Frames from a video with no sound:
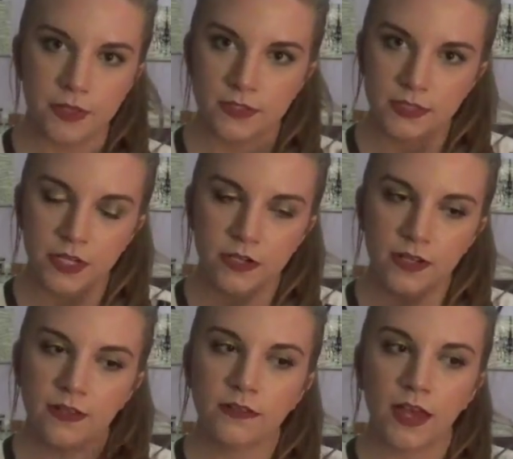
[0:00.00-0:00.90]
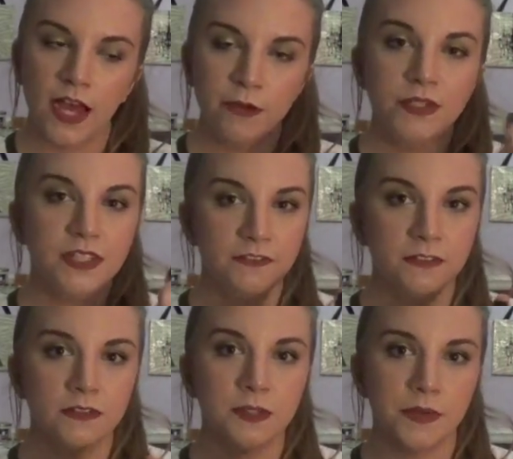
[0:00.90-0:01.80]
mascara. I would
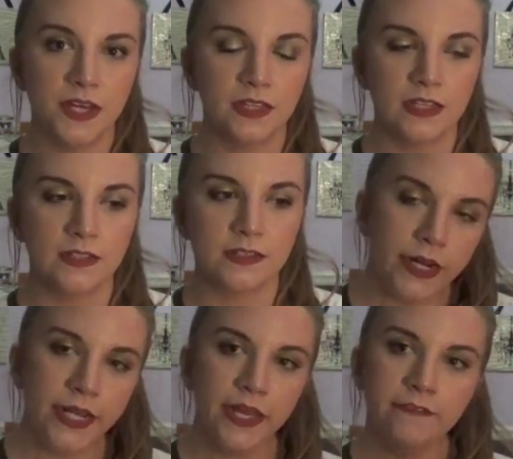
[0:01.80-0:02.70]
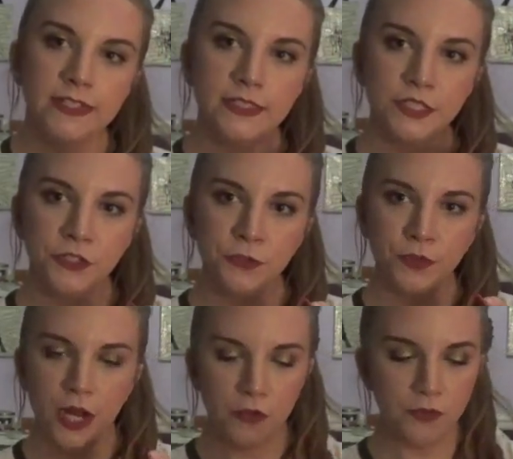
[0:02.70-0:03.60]
definitely buy this. I have these two
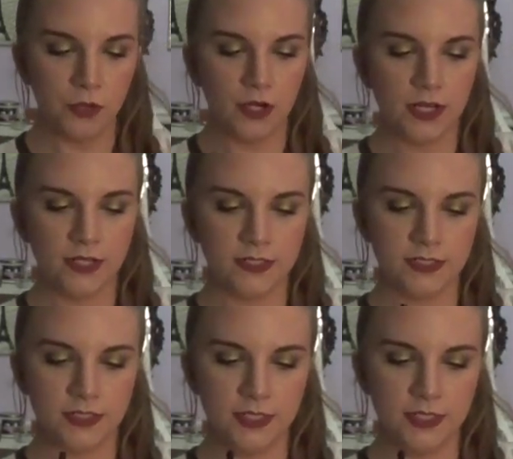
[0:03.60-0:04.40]
brow products.